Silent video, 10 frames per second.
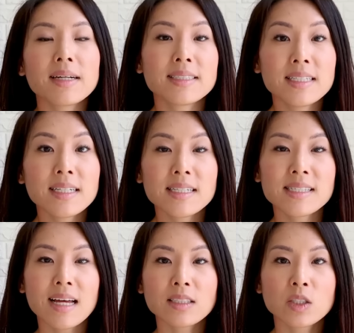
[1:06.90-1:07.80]
The idea is
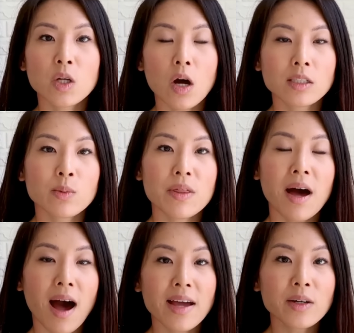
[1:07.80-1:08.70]
that stocks with
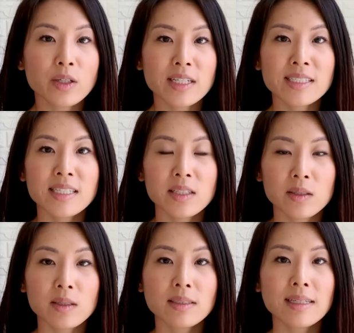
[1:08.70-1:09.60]
high earnings
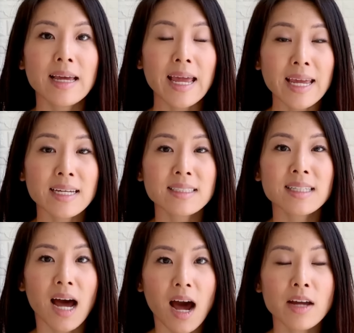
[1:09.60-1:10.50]
yield and
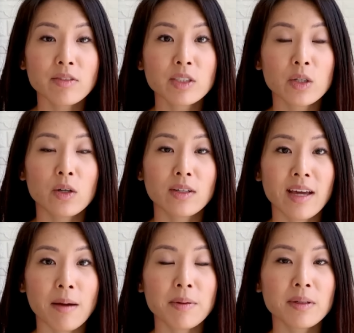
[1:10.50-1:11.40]
high return on
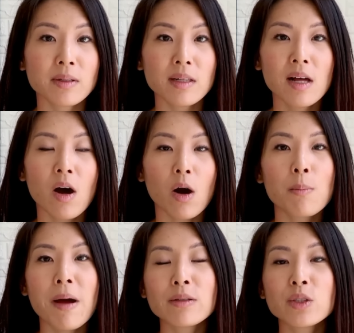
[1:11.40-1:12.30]
capital are
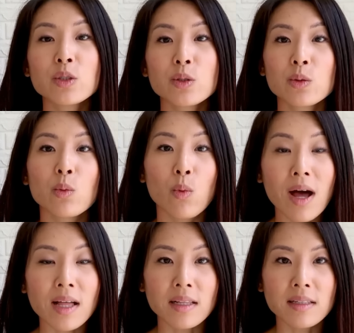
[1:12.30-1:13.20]
bound to do
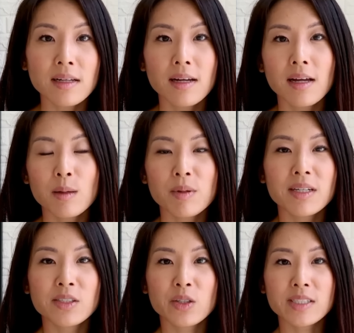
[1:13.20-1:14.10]
well
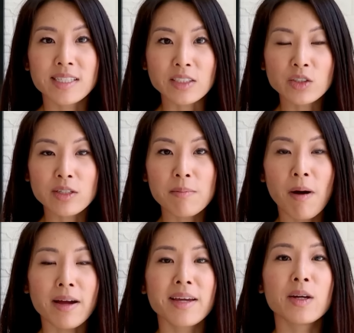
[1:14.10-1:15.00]
because you're essentially
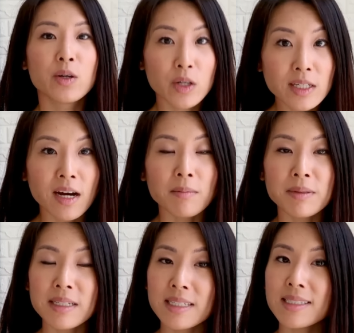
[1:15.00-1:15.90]
buying good
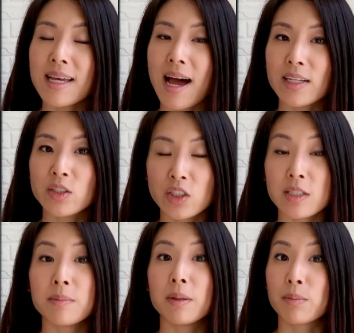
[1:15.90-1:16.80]
companies at
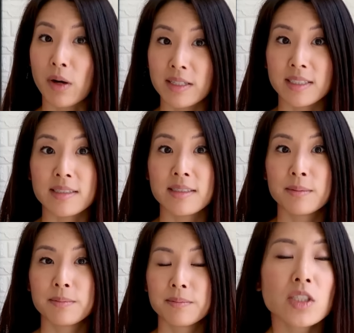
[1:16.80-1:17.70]
cheap prices.
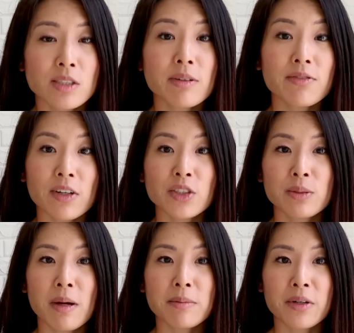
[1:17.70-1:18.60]
Just to refresh your
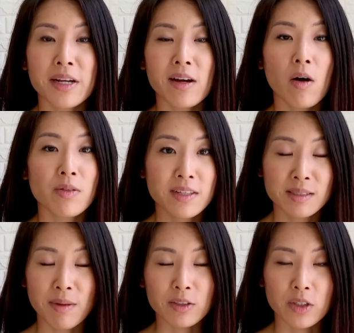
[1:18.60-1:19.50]
memory on
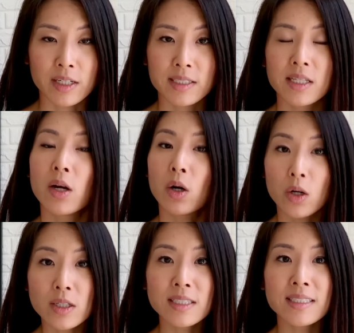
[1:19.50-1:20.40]
these metrics,
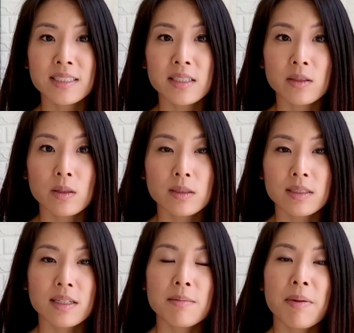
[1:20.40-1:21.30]
earnings
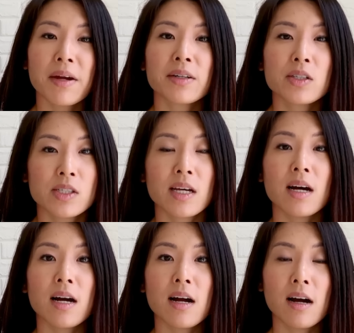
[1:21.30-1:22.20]
yield compares
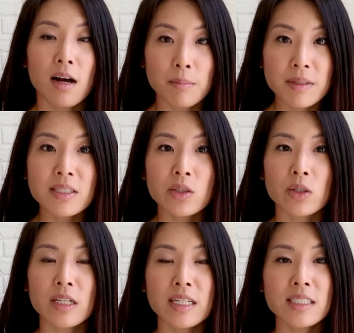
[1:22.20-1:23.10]
a company's
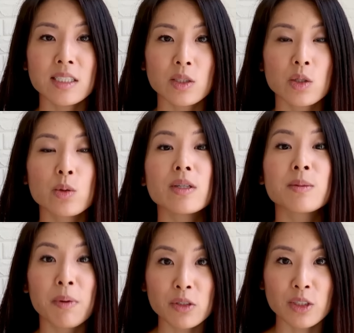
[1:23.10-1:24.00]
earnings to its
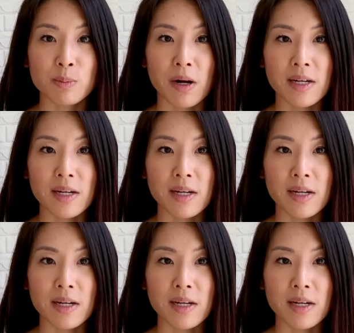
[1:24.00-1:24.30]
purchase